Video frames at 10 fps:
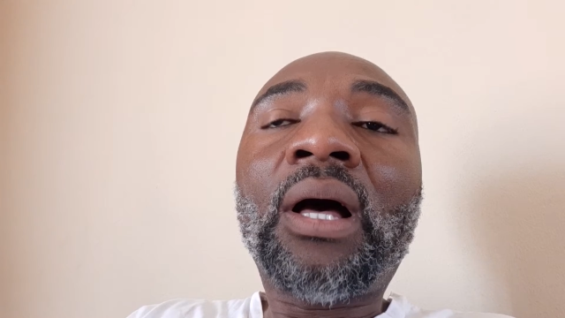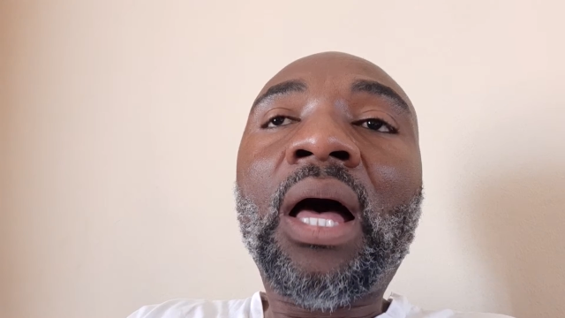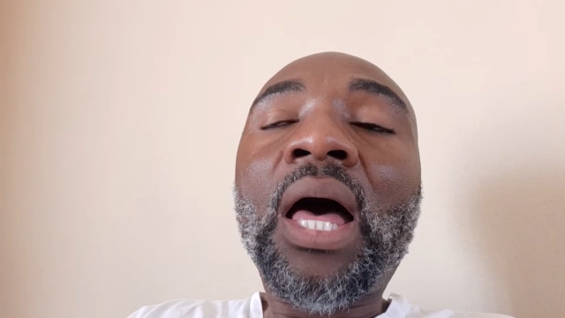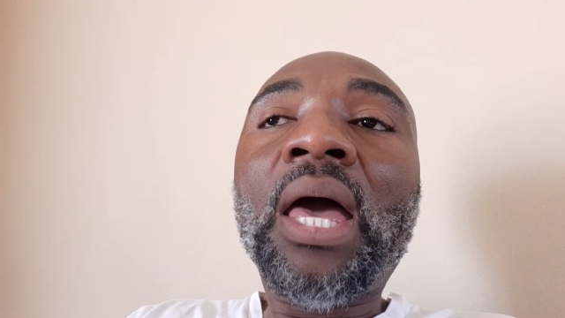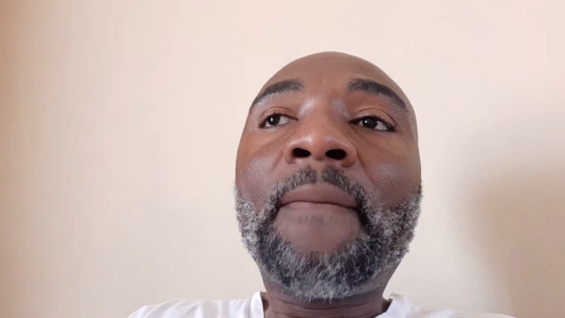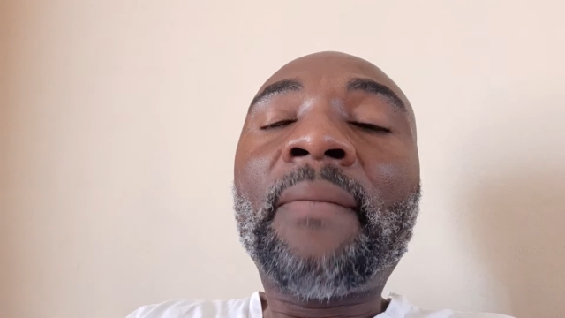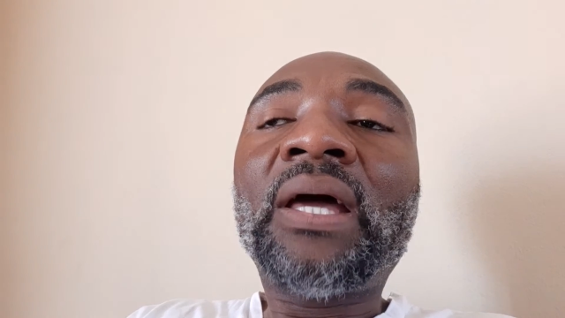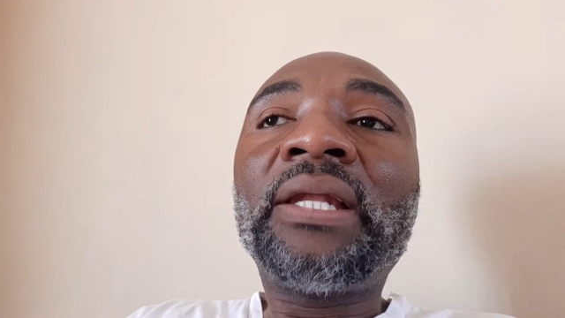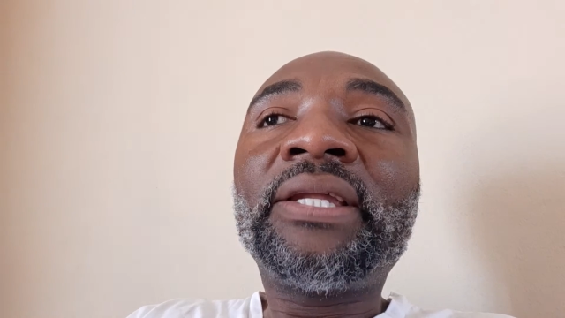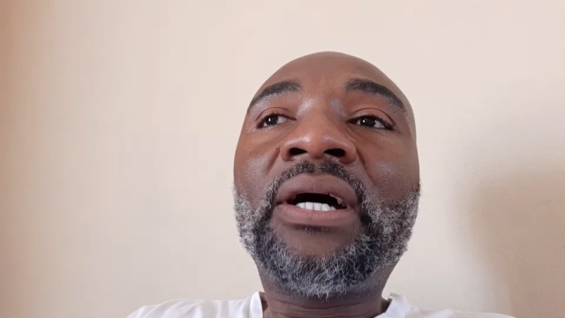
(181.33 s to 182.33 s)
I am
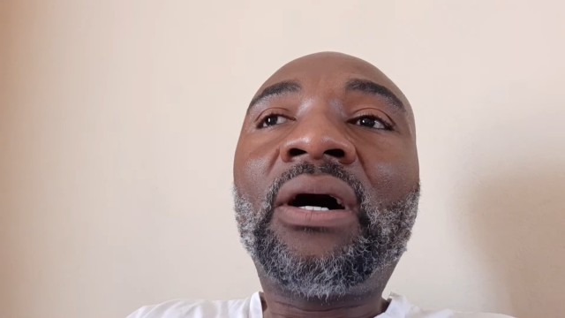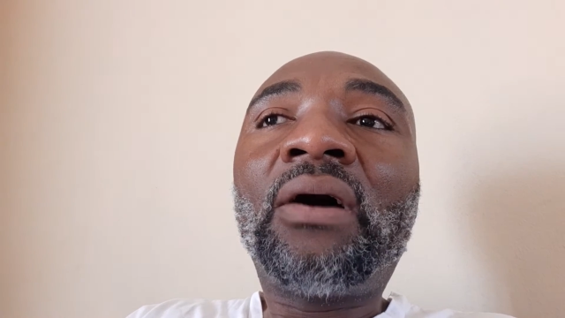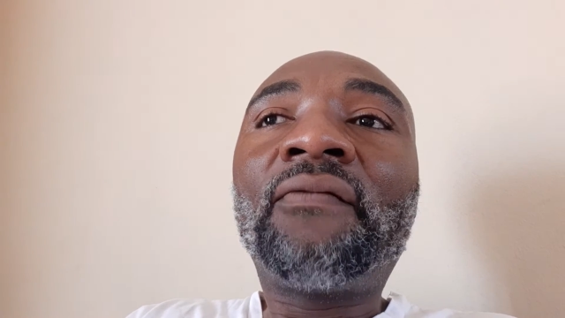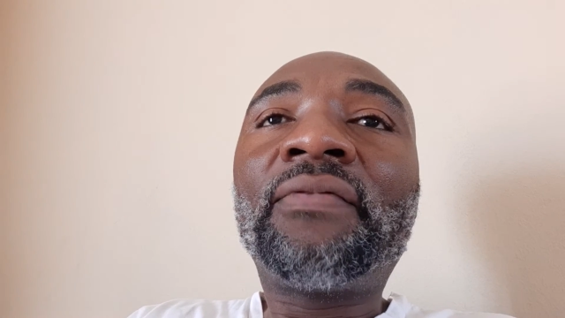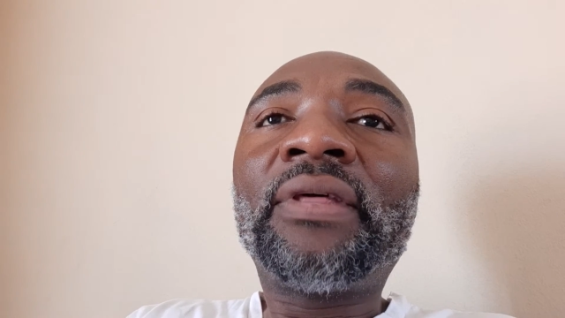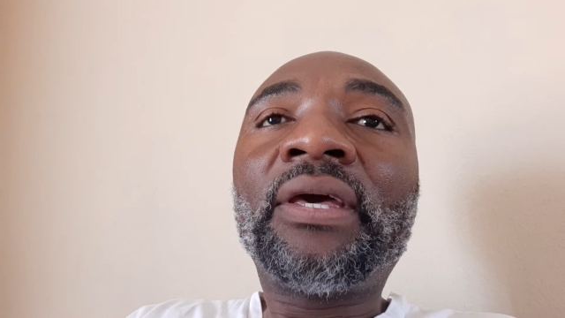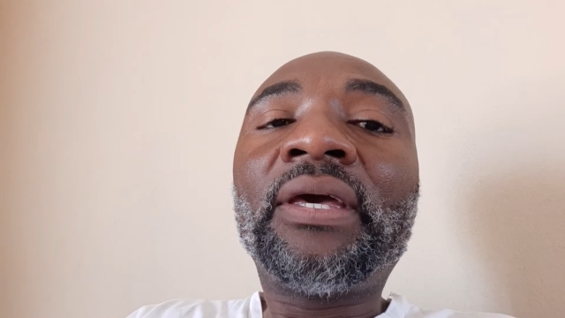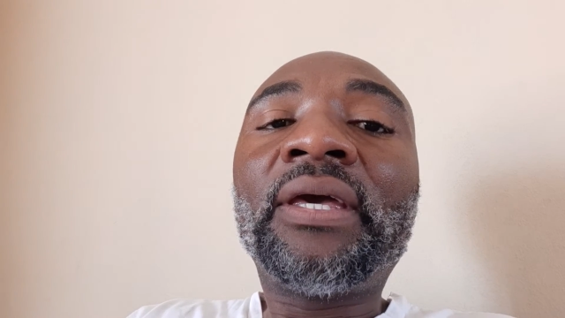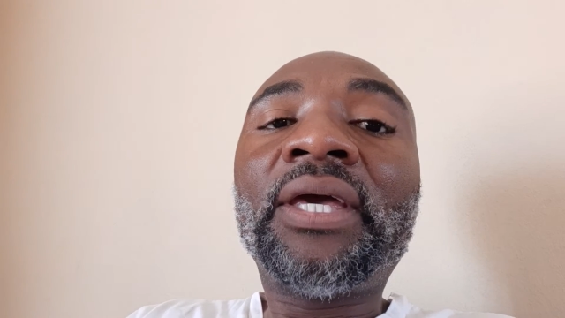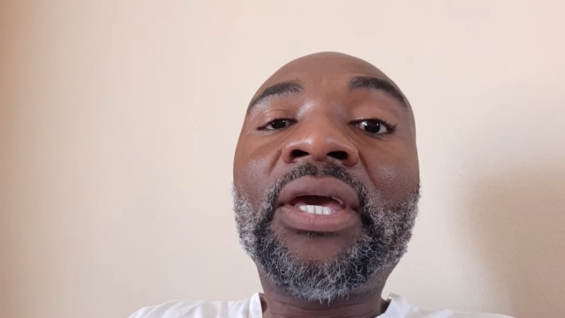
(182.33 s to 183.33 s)
a leader of
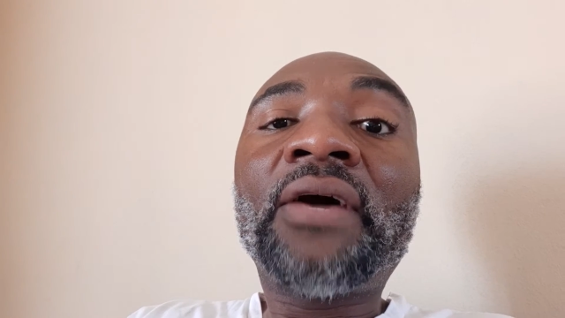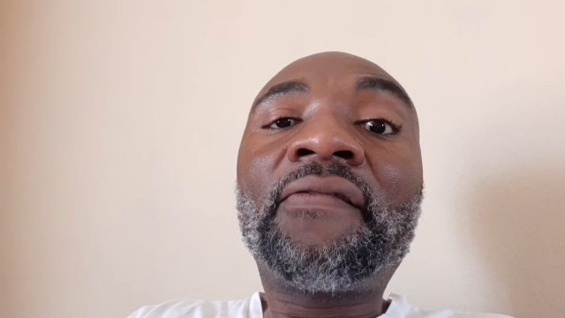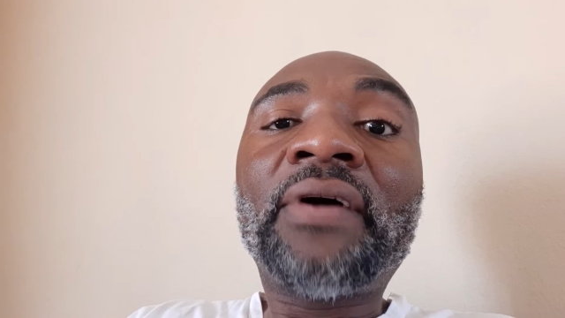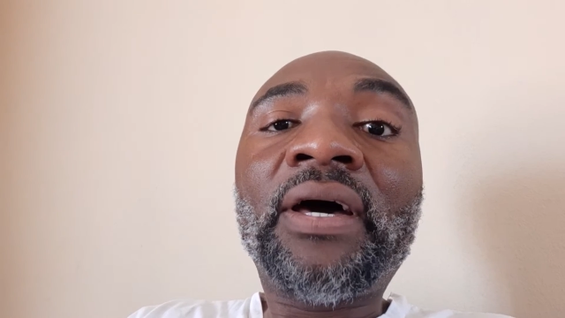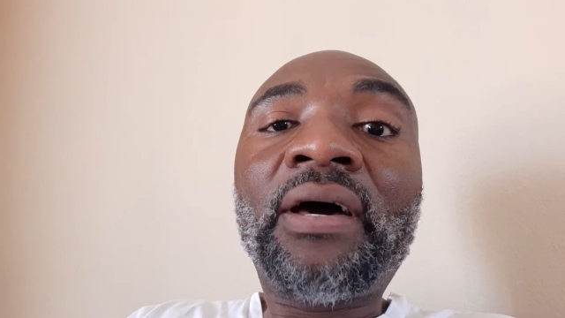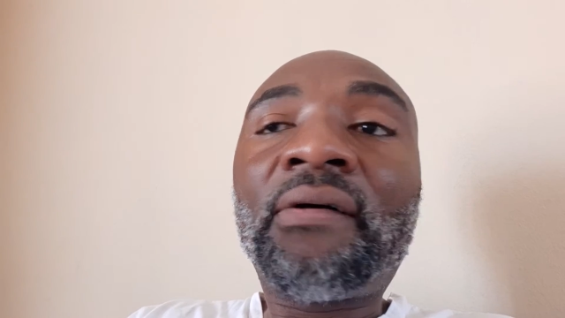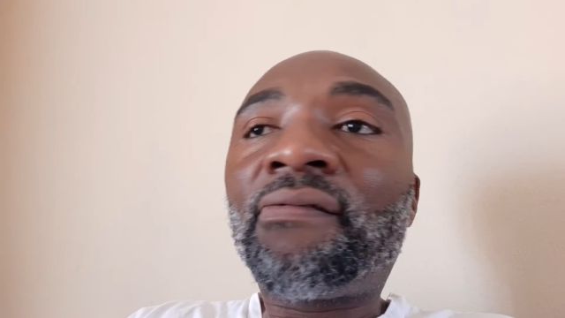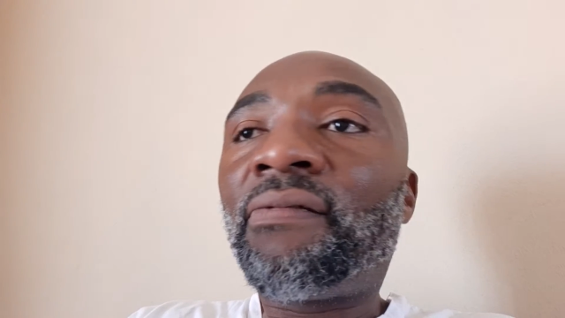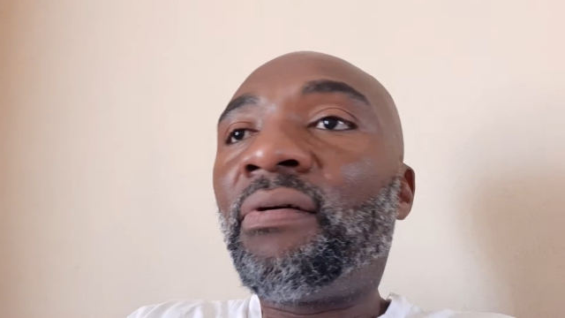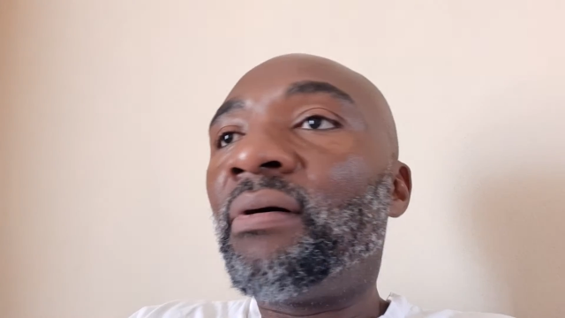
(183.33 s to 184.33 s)
the
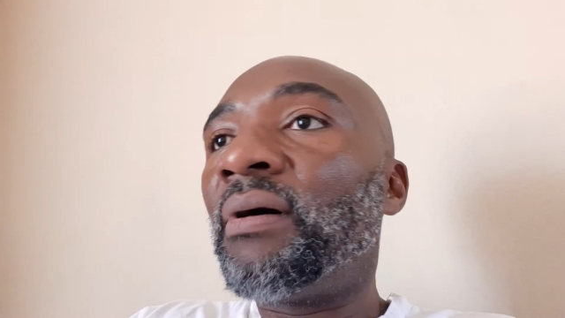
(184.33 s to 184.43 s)
EFF.